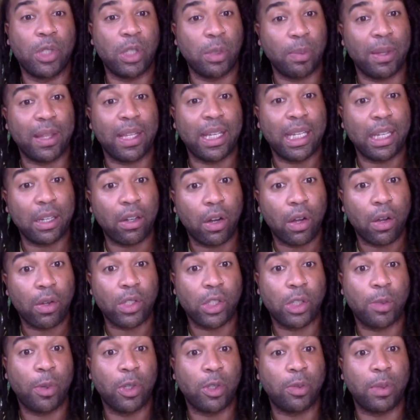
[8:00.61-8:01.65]
to be the heroes,
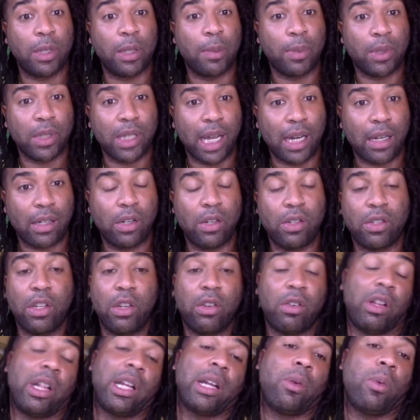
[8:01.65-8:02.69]
supposed to be the protectors. Then
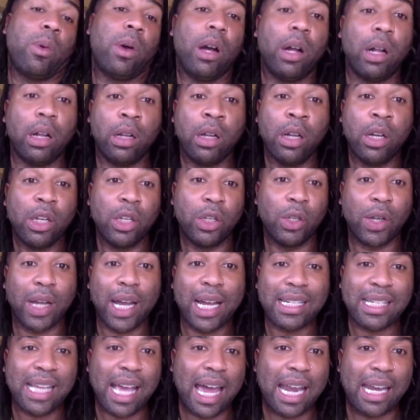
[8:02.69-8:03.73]
they're like, well, you
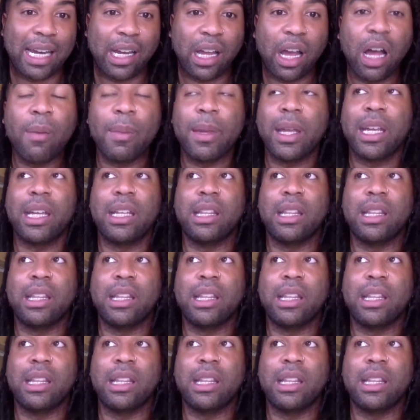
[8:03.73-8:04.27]
guys had it coming.